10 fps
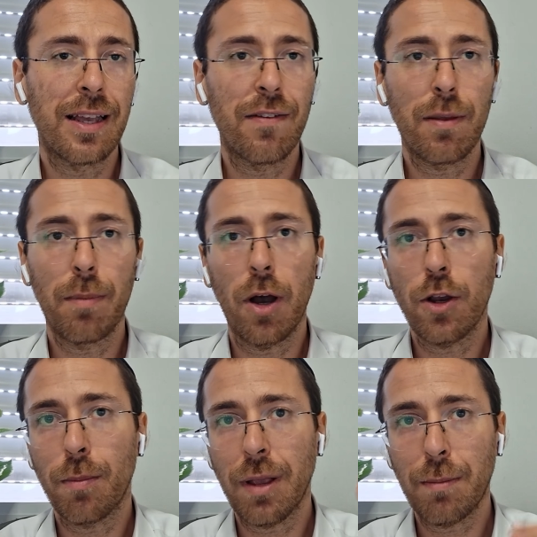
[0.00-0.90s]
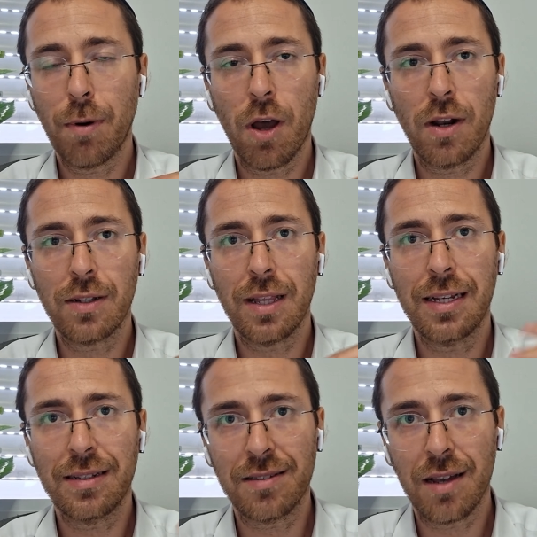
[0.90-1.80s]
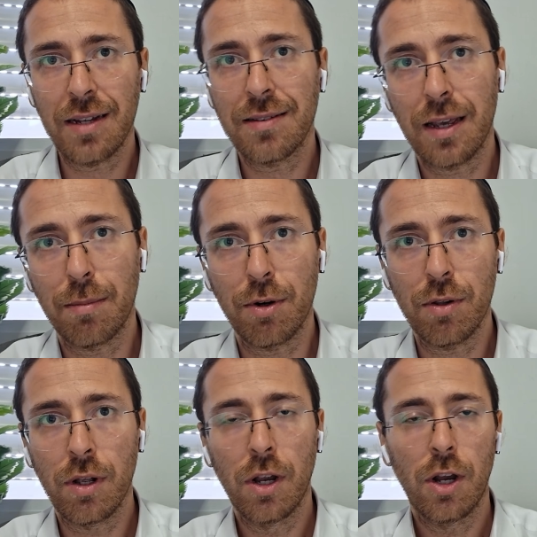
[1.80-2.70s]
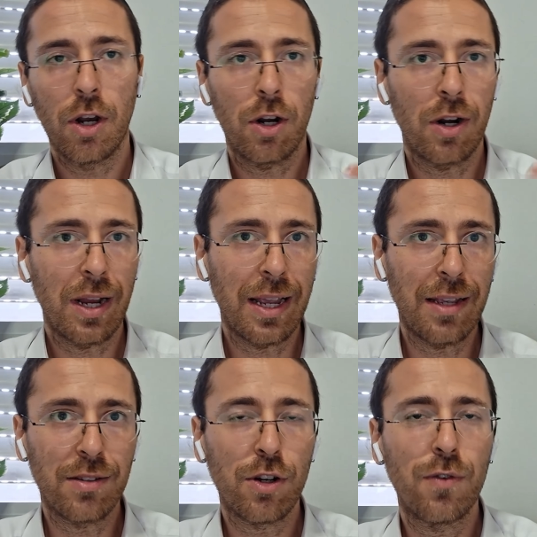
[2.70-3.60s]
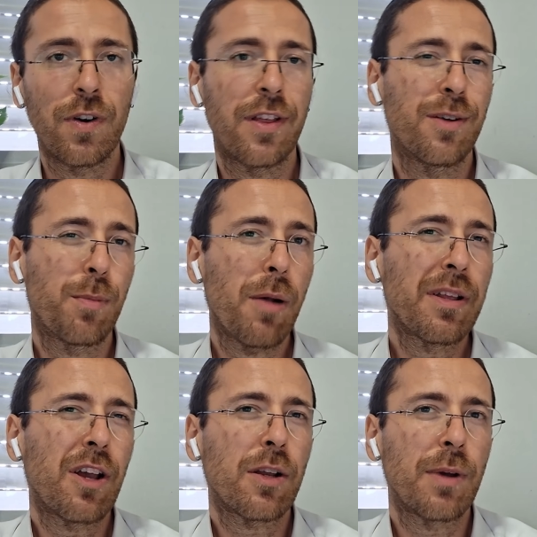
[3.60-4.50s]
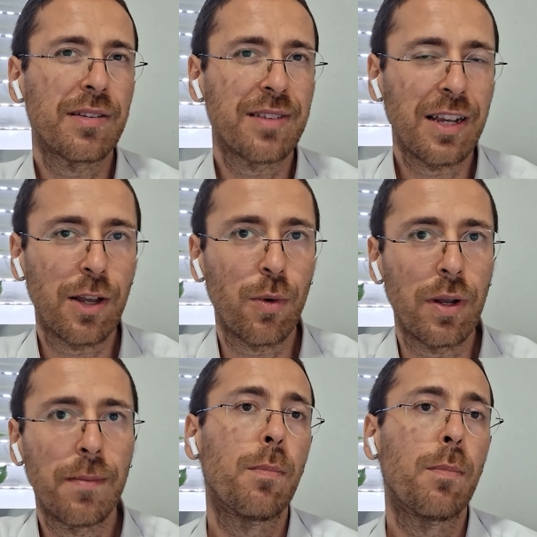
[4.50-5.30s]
If they bought your main product like a side table or a sofa, they're probably not going to buy a second one.